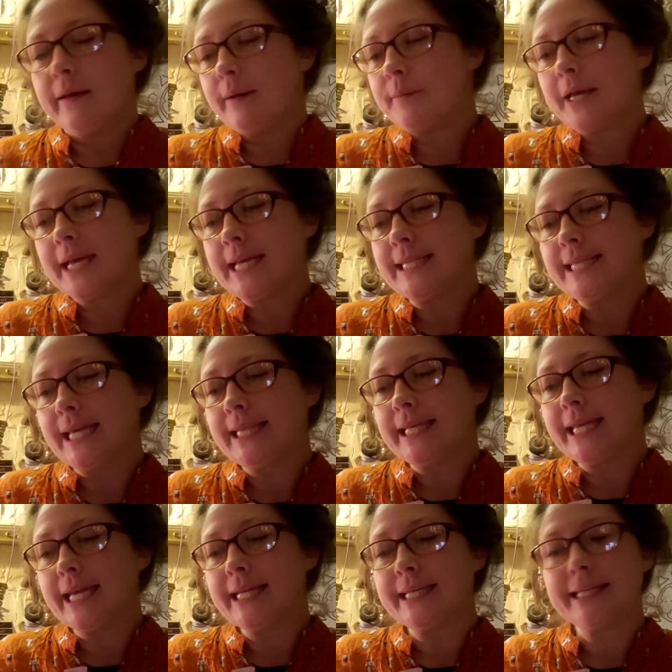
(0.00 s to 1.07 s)
I'm not gonna take the
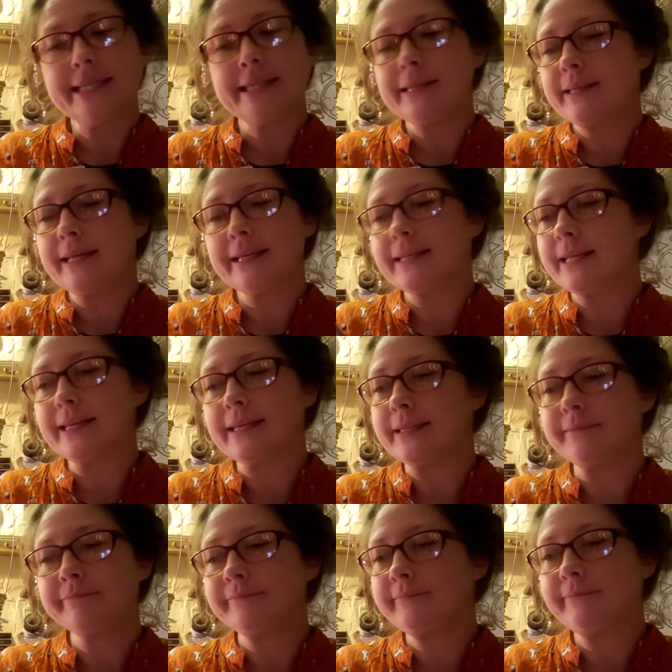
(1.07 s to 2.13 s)
count.
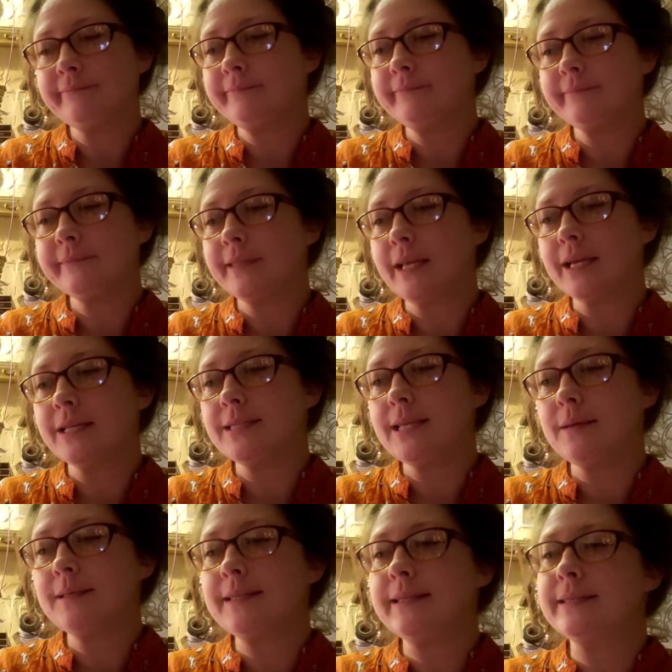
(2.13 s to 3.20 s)
Not gonna
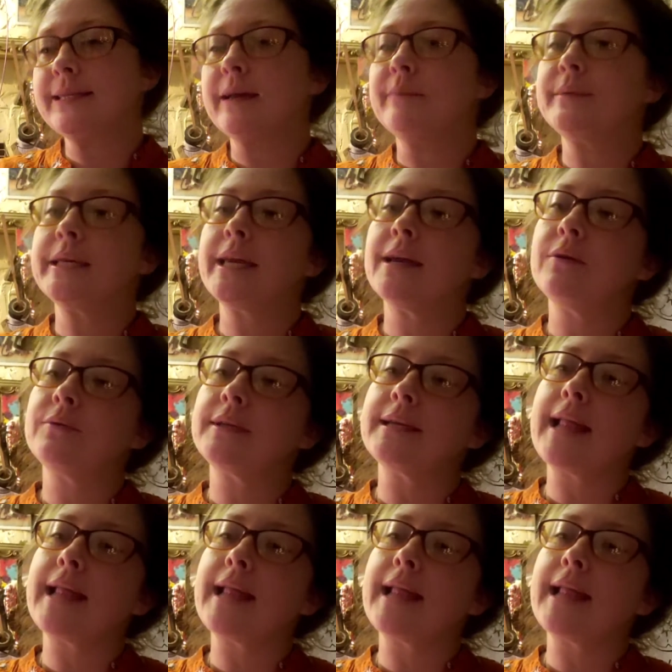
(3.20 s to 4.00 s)
take the time to count.